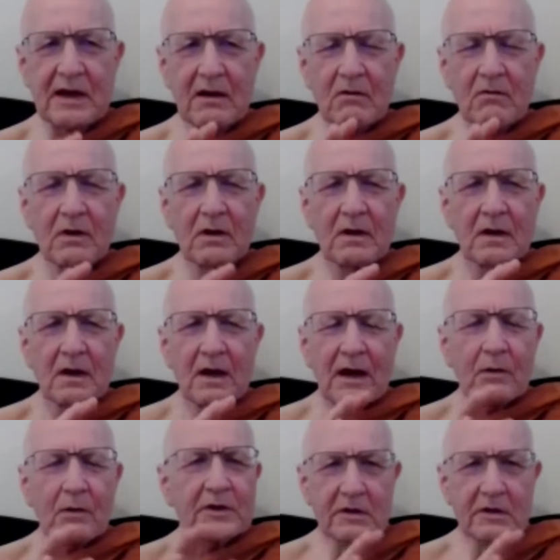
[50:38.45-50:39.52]
how
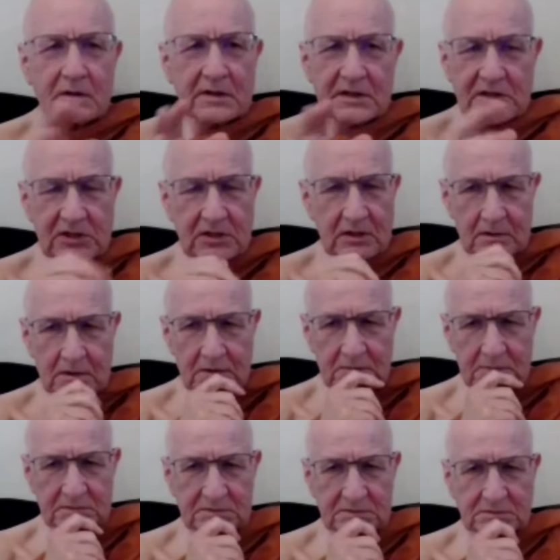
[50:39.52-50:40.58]
we hurt each other,